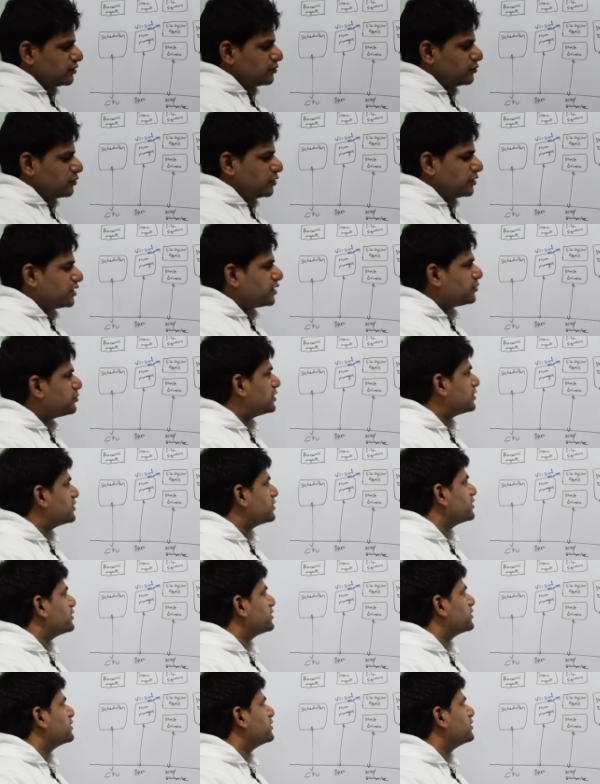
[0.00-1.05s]
what happens
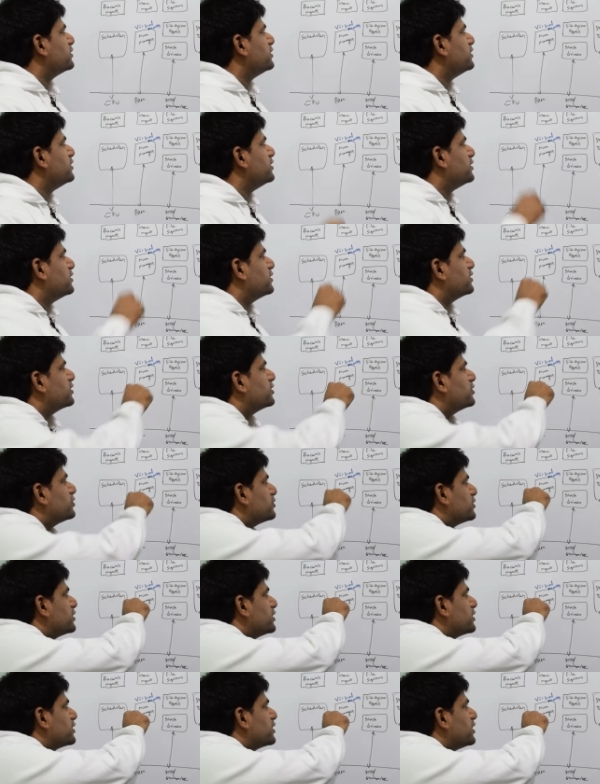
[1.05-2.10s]
is,
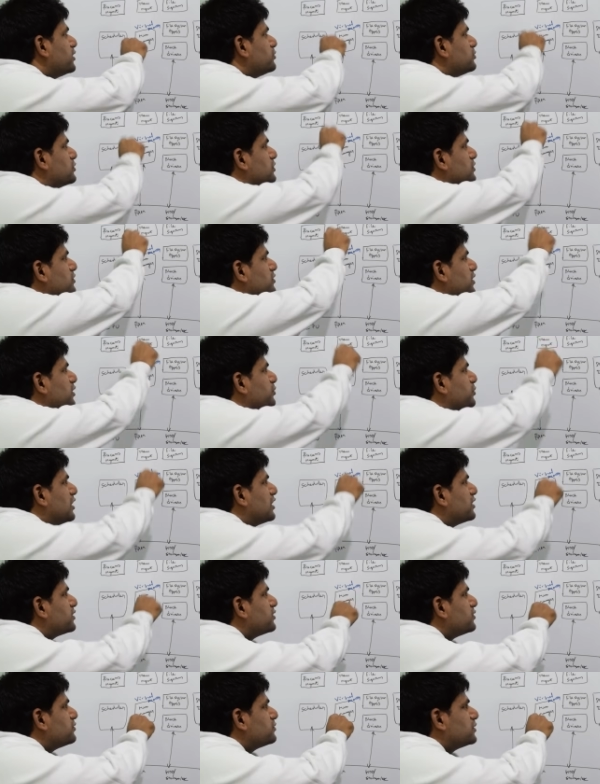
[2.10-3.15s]
it comes to a
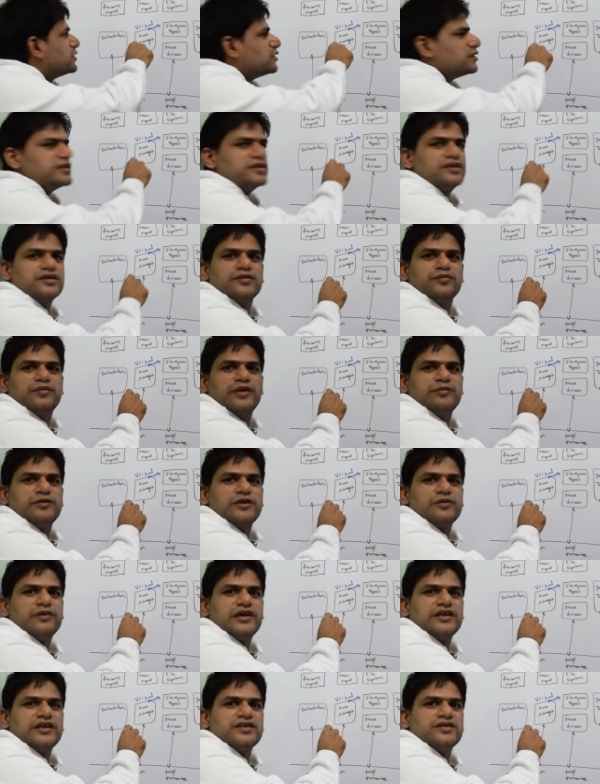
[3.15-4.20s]
part of this memory
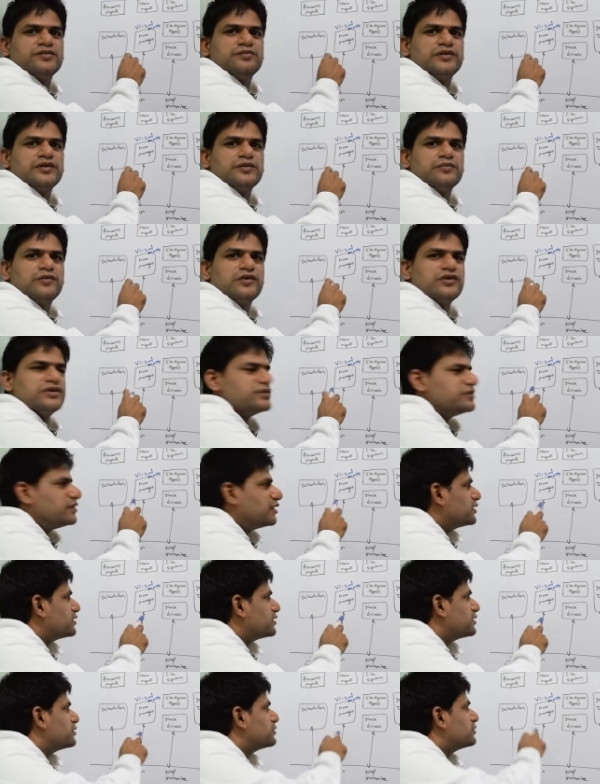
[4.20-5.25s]
management module
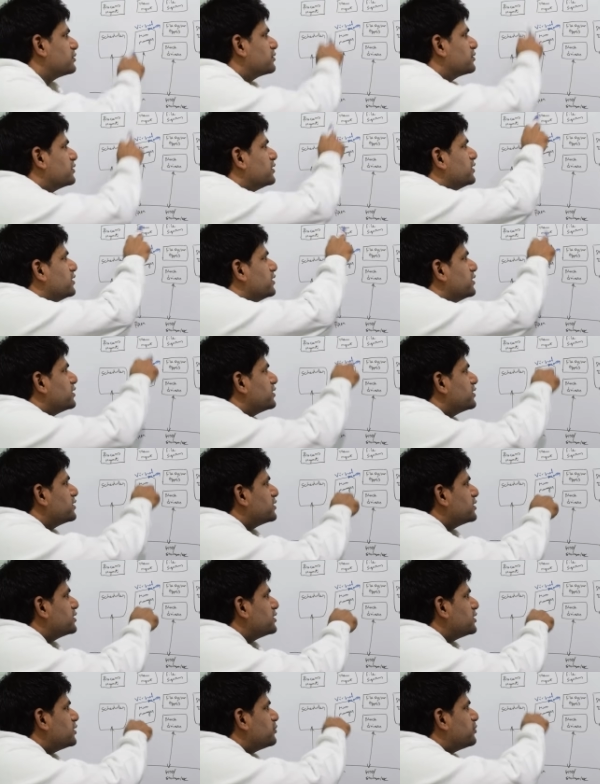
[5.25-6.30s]
as well. So
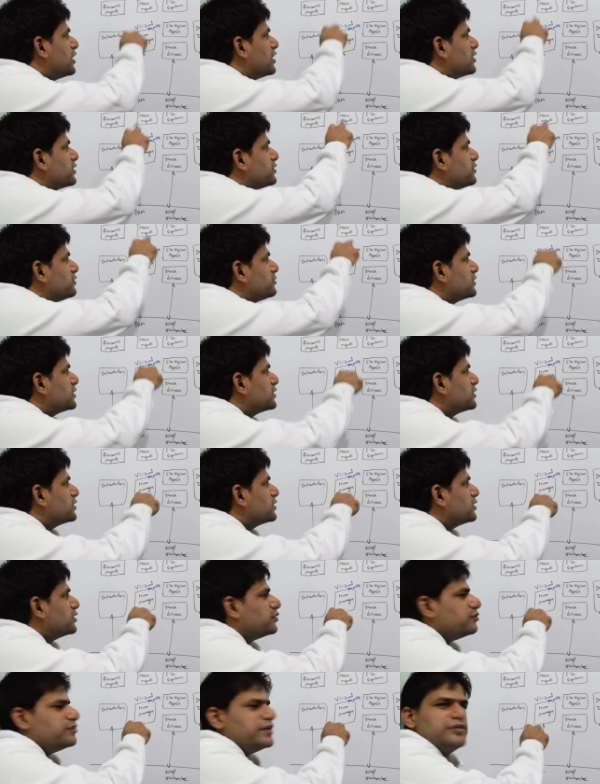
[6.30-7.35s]
this is a part of
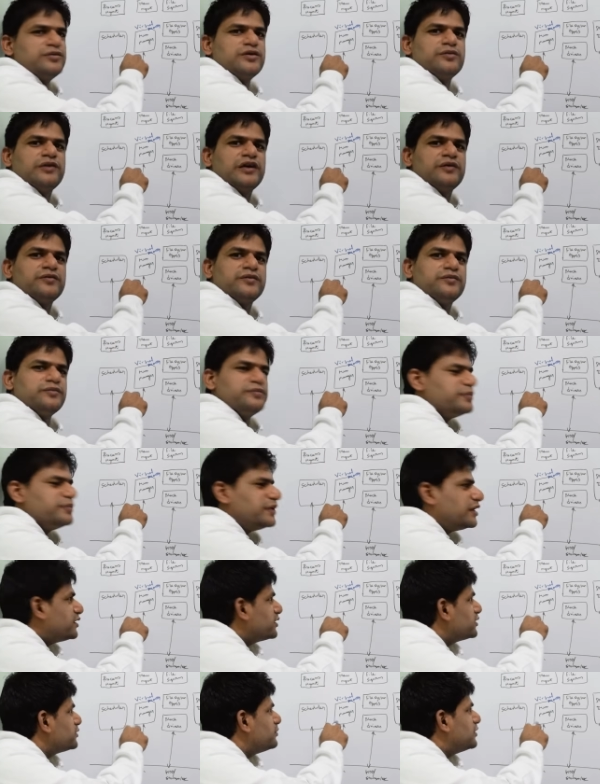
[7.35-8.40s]
this memory
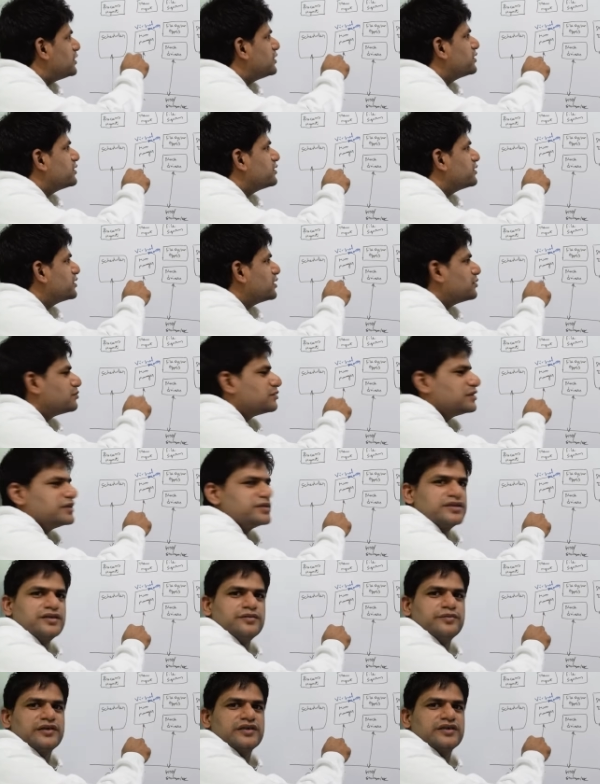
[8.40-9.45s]
management
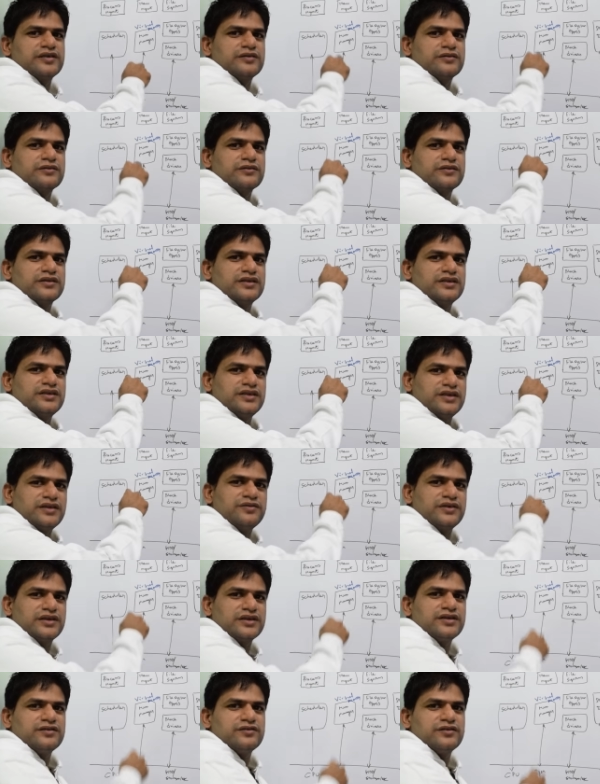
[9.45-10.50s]
subsystem as well. So this
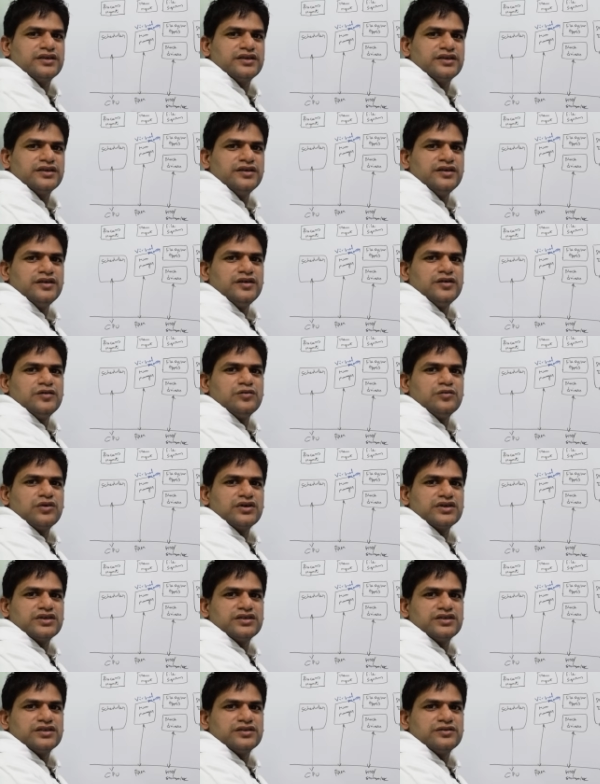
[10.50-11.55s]
effectively
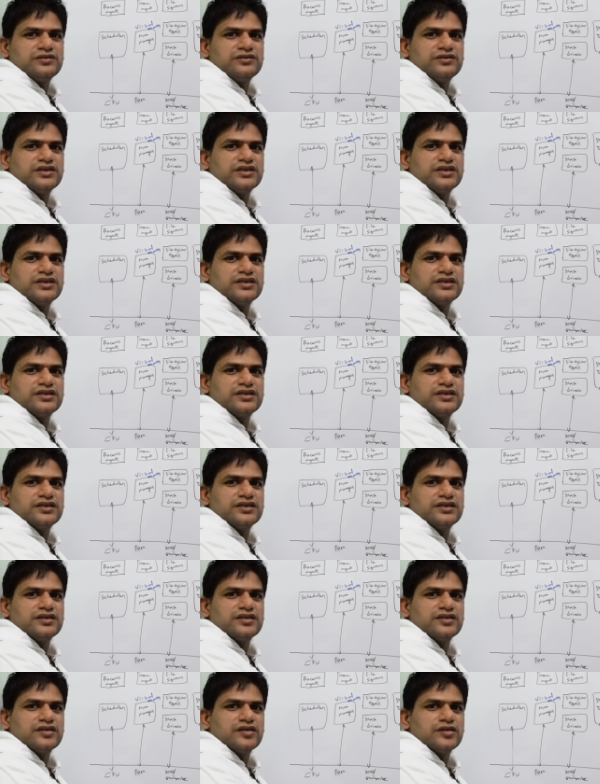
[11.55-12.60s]
what it is doing is, it
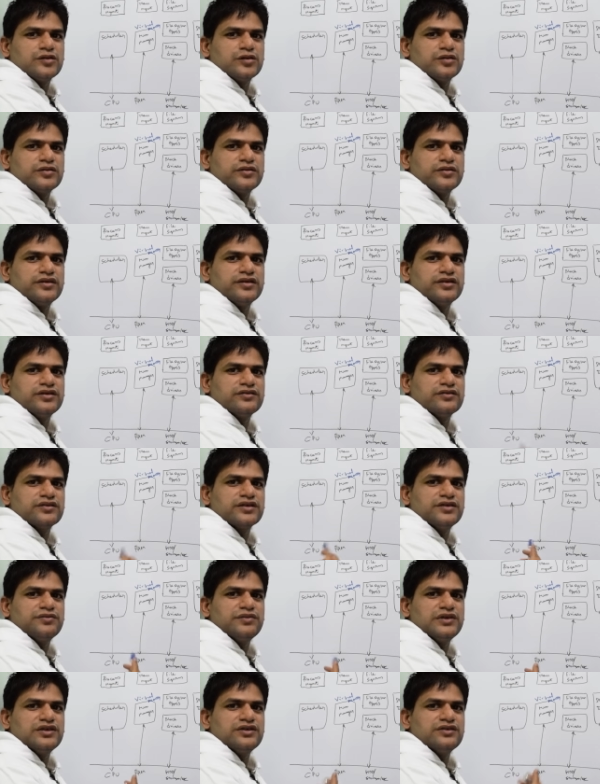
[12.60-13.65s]
is
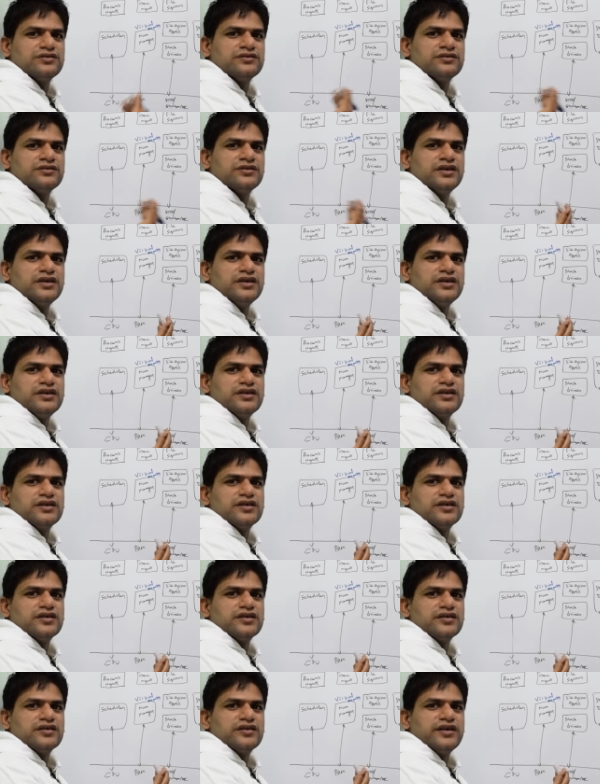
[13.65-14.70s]
giving you
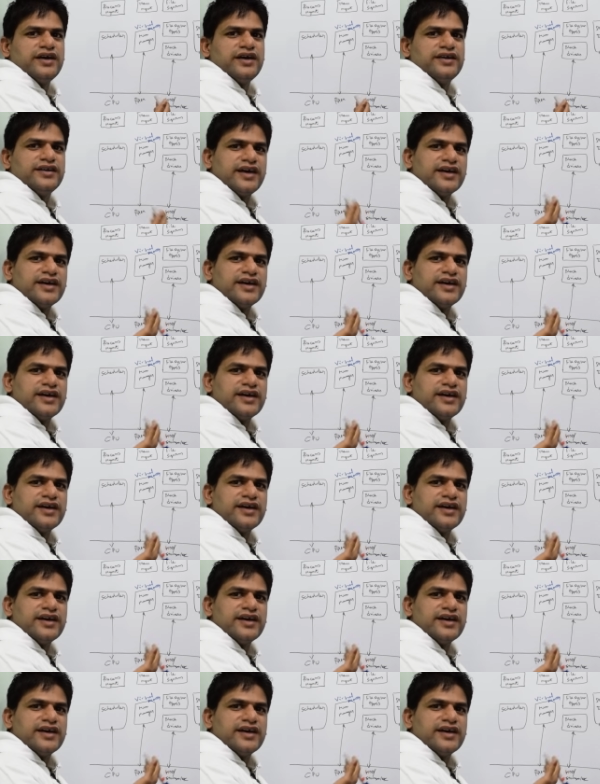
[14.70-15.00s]
an